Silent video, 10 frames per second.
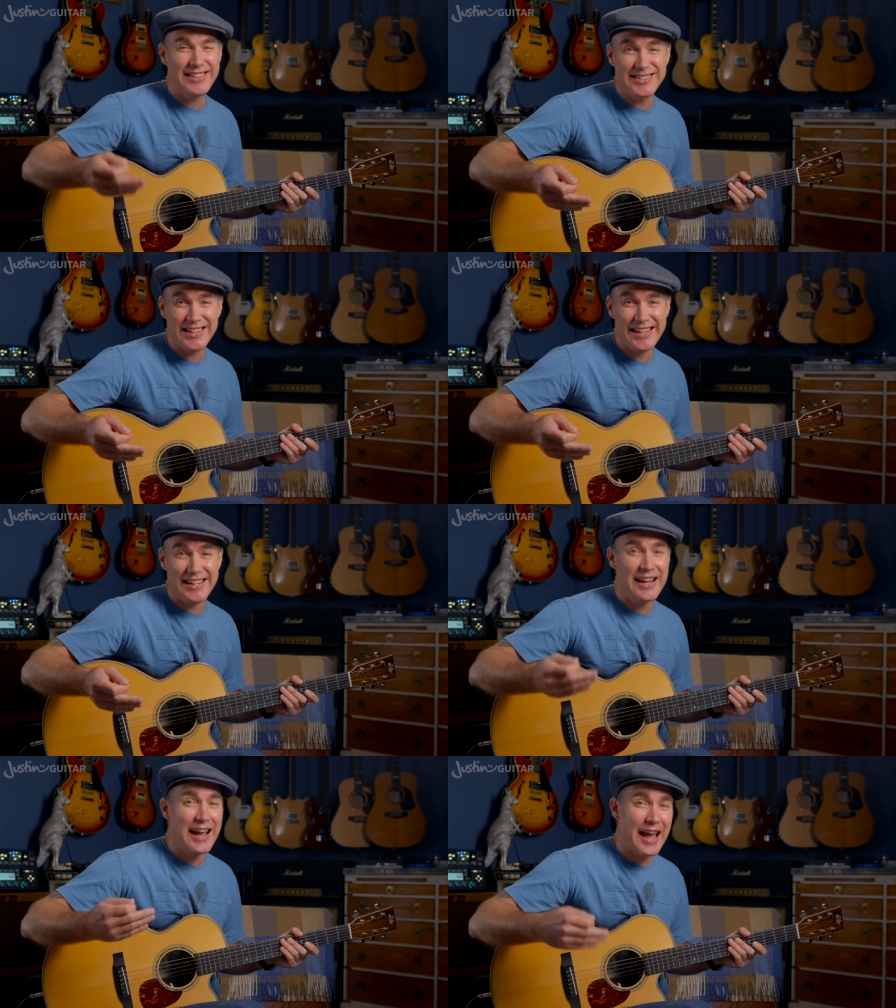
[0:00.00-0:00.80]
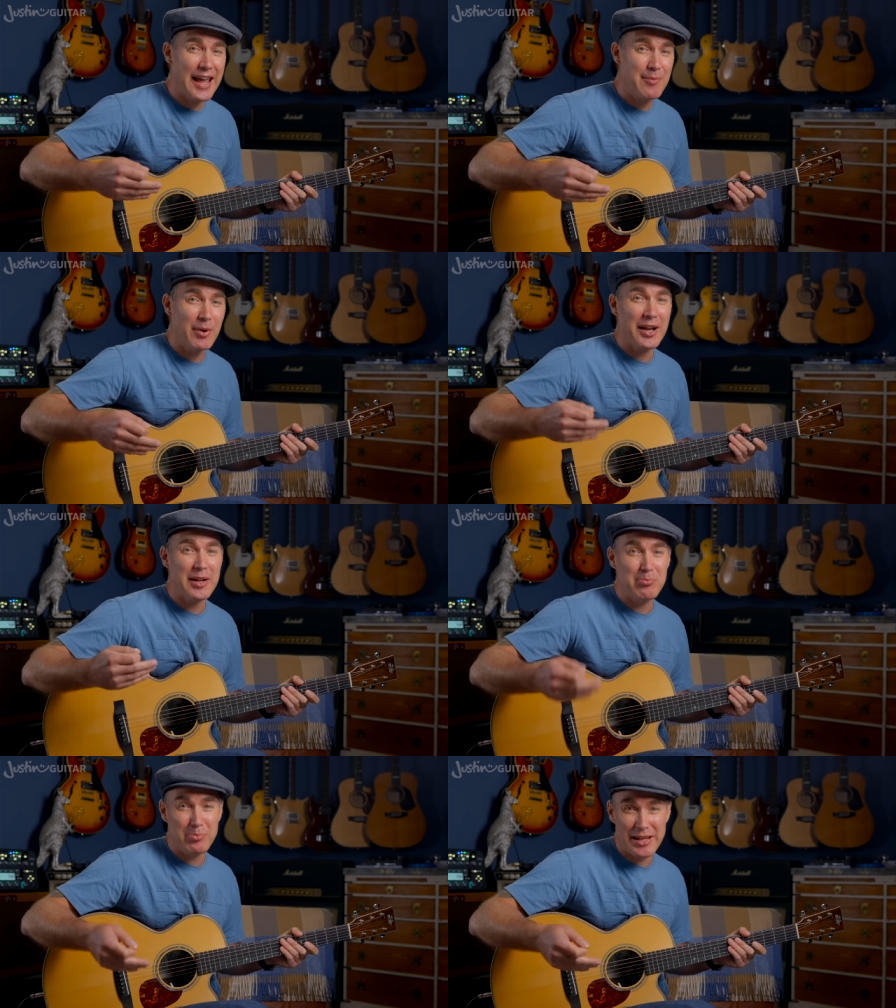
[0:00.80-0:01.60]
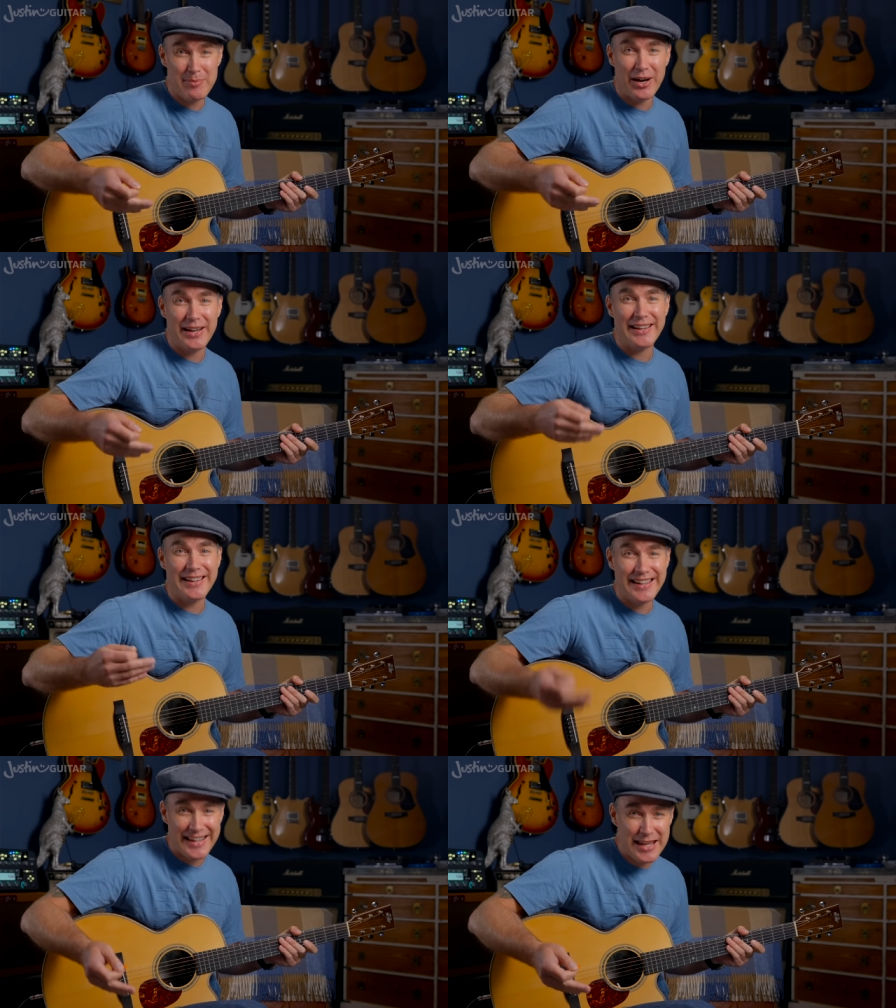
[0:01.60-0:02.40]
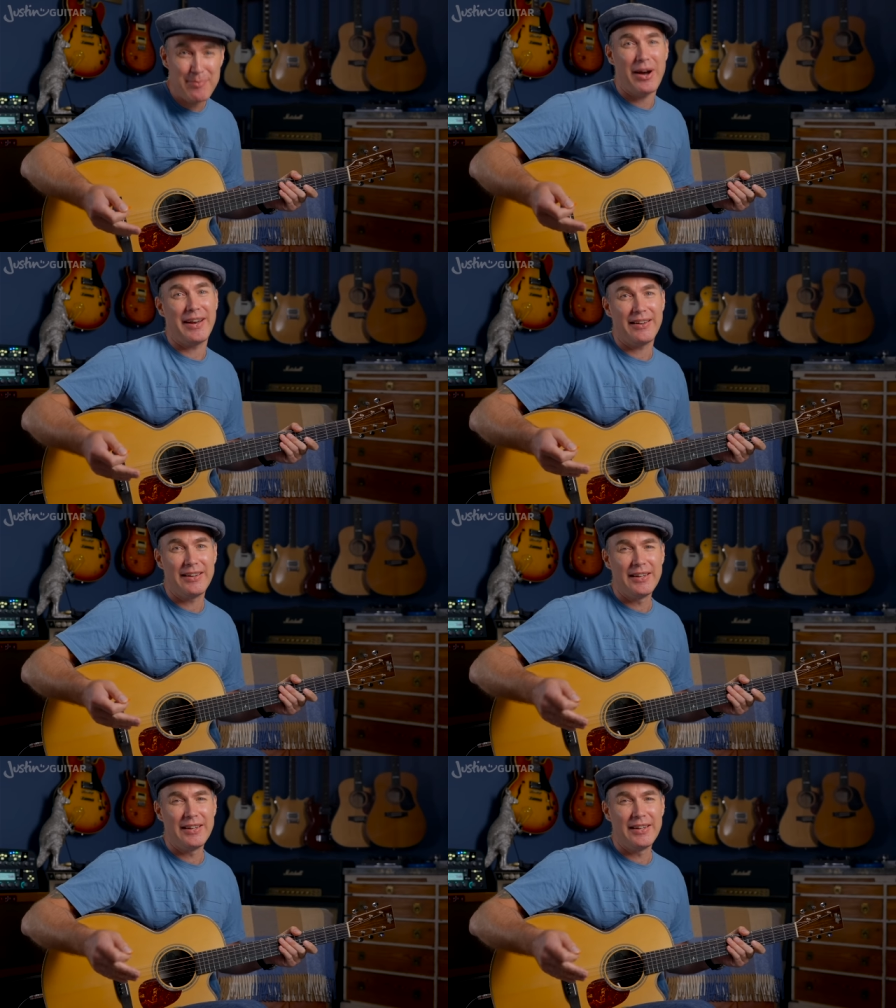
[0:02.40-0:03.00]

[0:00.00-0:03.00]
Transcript: D, A minor, B minor, and E minor.